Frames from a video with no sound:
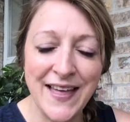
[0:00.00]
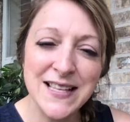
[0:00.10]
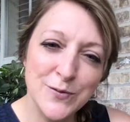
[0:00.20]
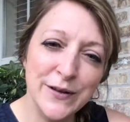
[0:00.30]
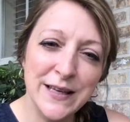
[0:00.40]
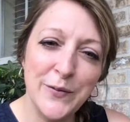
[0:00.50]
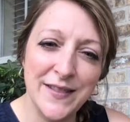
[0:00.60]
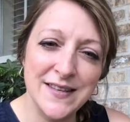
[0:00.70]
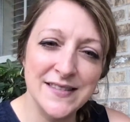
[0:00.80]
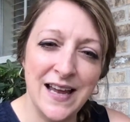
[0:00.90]
That's really what
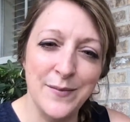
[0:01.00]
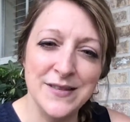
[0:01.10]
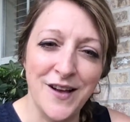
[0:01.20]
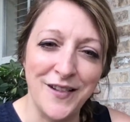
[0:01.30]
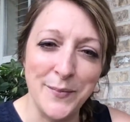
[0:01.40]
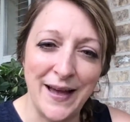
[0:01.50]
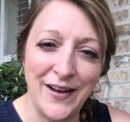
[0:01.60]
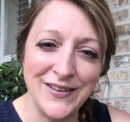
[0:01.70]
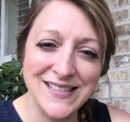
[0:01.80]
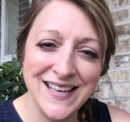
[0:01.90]
this time is all
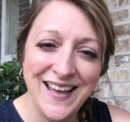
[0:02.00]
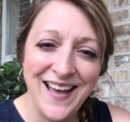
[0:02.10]
about.